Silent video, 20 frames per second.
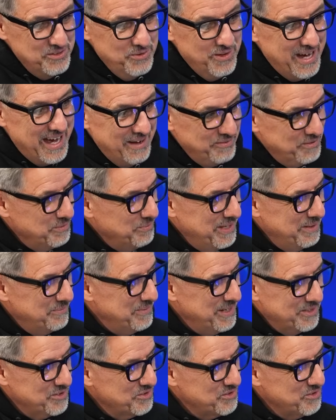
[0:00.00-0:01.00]
You have to pay it
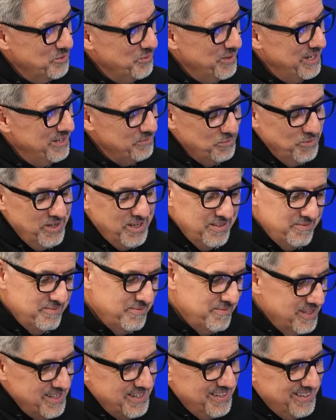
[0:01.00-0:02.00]
back. There's no way. Well,
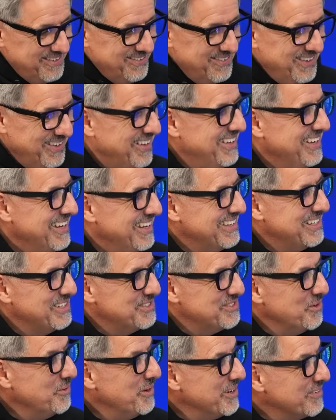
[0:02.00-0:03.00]
there's
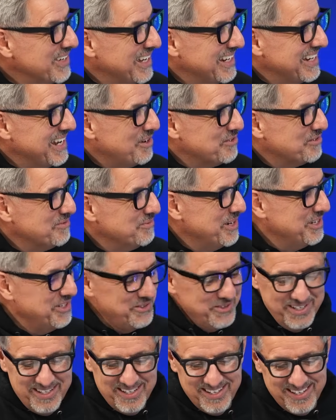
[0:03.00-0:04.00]
no way of getting out from
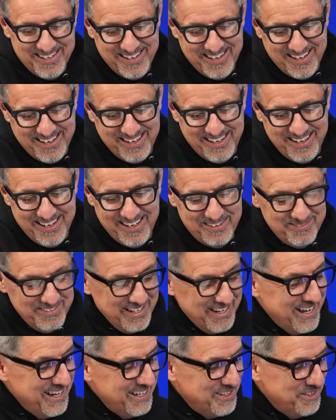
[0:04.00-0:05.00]
under it
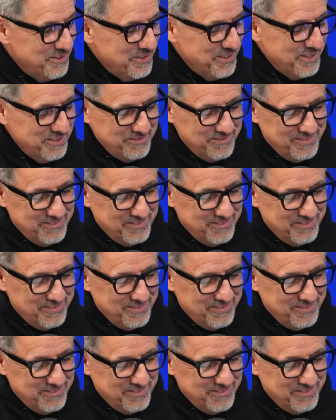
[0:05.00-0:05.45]
that I know of.